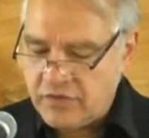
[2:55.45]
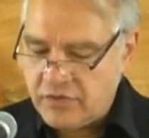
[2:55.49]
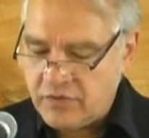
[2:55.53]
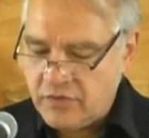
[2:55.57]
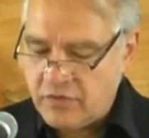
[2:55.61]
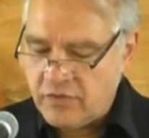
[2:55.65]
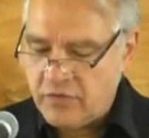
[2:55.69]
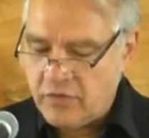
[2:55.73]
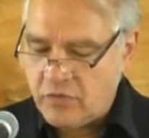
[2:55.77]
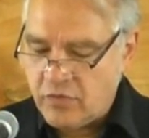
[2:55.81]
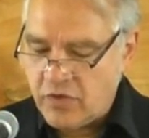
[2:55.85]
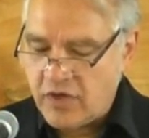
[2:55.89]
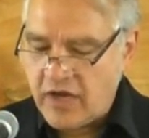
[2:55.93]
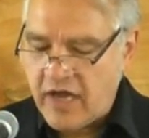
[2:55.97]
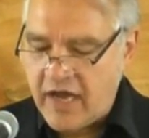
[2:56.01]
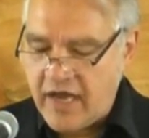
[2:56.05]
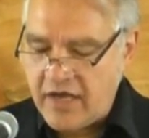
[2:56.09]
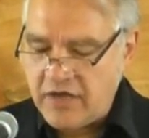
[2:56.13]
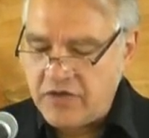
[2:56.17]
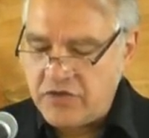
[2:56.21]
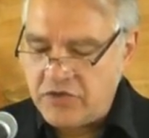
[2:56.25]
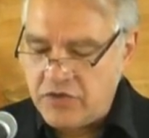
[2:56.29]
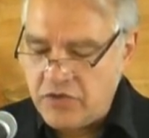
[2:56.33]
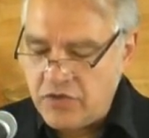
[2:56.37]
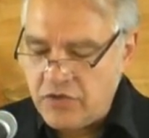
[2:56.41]
what
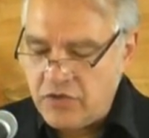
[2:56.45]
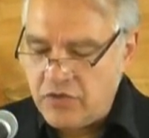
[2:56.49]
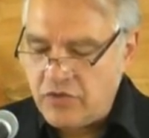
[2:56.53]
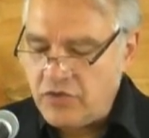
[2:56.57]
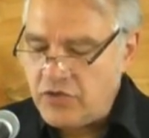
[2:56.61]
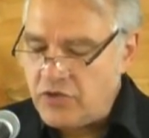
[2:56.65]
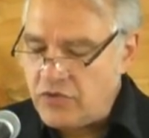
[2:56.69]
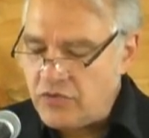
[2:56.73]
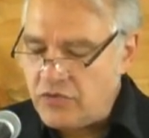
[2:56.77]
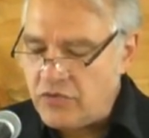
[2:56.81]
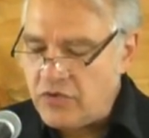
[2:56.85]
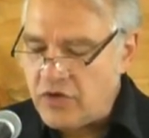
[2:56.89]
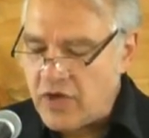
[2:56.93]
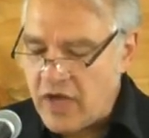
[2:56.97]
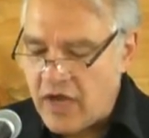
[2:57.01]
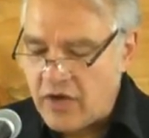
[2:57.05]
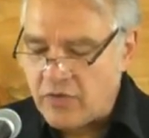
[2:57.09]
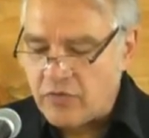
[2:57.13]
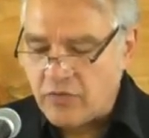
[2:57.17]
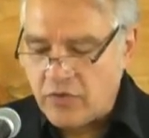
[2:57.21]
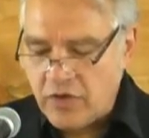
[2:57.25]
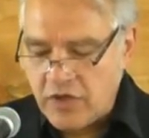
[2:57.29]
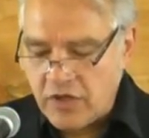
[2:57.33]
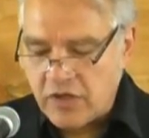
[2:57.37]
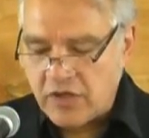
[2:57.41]
I do, you do
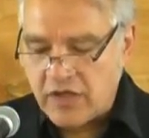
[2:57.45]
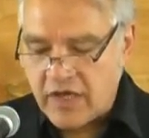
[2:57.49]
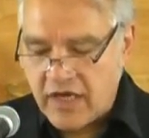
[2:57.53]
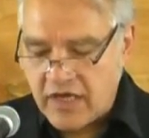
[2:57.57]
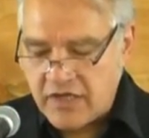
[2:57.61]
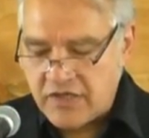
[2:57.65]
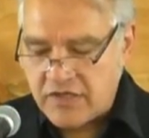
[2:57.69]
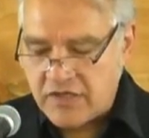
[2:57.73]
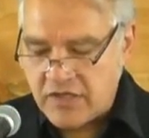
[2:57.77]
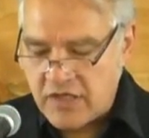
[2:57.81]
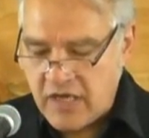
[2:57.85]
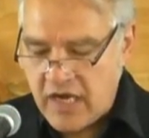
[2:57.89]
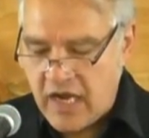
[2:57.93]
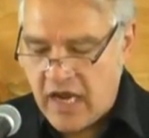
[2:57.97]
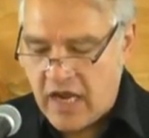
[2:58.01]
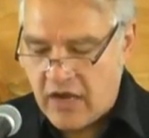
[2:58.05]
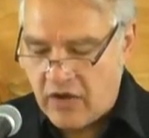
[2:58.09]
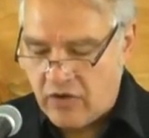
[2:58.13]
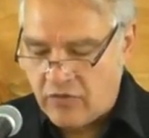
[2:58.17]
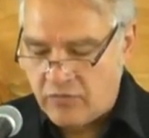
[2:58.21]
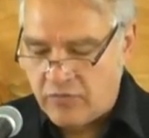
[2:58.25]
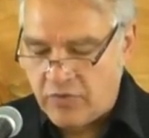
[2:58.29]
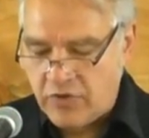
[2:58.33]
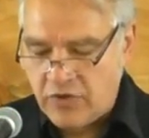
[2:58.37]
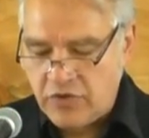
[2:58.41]
not realize
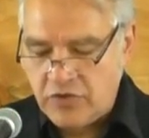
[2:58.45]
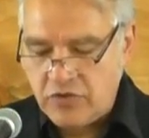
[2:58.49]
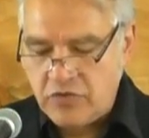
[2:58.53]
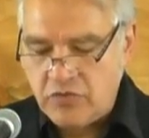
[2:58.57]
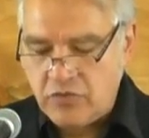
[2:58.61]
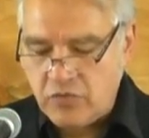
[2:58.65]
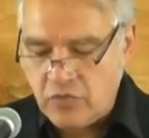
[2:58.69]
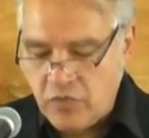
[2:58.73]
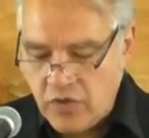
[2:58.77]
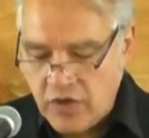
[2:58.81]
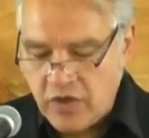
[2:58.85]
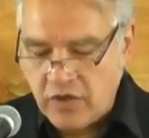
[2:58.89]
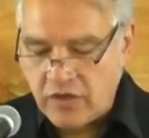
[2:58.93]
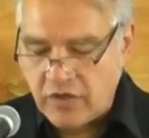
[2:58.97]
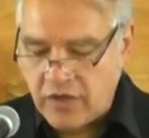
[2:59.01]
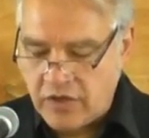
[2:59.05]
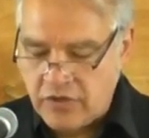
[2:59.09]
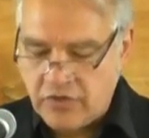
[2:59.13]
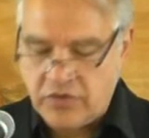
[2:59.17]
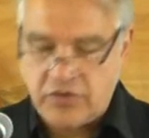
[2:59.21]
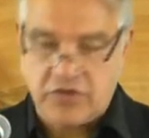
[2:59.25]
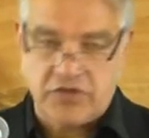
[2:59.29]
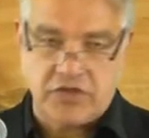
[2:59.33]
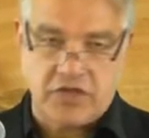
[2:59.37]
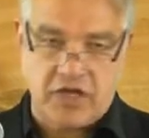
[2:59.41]
now, but you will
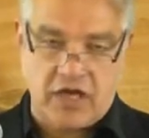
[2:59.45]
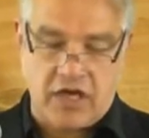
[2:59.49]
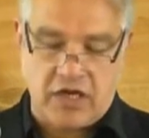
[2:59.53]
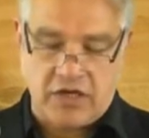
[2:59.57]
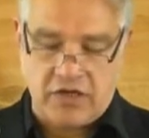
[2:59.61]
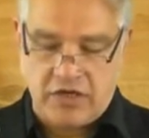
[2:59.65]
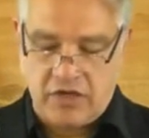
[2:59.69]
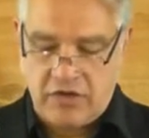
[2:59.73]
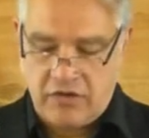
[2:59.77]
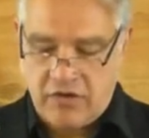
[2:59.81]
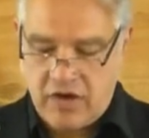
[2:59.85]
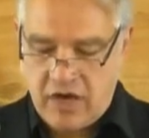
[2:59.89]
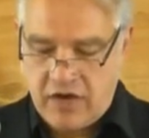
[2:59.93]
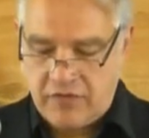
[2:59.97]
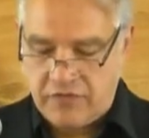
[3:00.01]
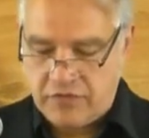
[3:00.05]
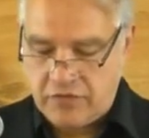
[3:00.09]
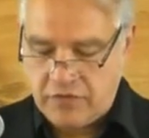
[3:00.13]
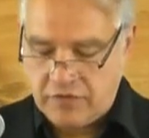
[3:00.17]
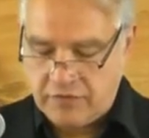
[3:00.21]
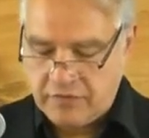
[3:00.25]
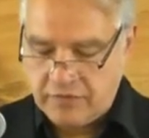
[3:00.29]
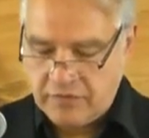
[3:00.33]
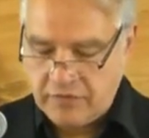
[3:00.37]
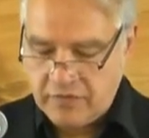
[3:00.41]
understand
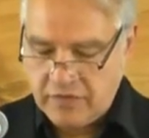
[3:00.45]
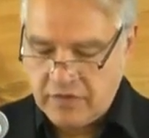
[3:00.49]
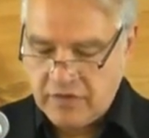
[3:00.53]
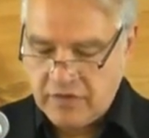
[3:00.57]
hereafter.